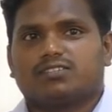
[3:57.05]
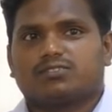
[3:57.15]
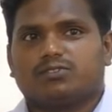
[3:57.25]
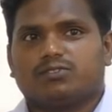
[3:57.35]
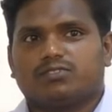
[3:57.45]

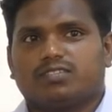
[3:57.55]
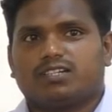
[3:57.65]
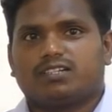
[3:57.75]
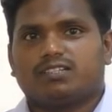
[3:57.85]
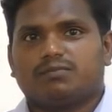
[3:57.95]
so
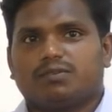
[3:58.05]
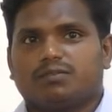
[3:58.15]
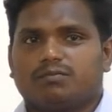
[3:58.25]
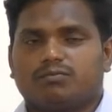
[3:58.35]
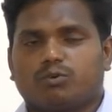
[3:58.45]
that um,
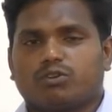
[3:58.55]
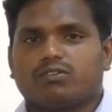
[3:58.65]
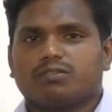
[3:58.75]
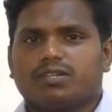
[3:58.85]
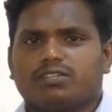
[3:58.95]

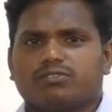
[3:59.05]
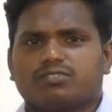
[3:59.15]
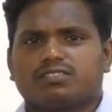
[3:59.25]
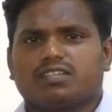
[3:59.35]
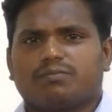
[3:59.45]
moreover many
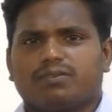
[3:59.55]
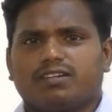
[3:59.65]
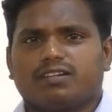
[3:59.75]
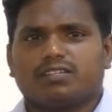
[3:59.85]
questions are repeated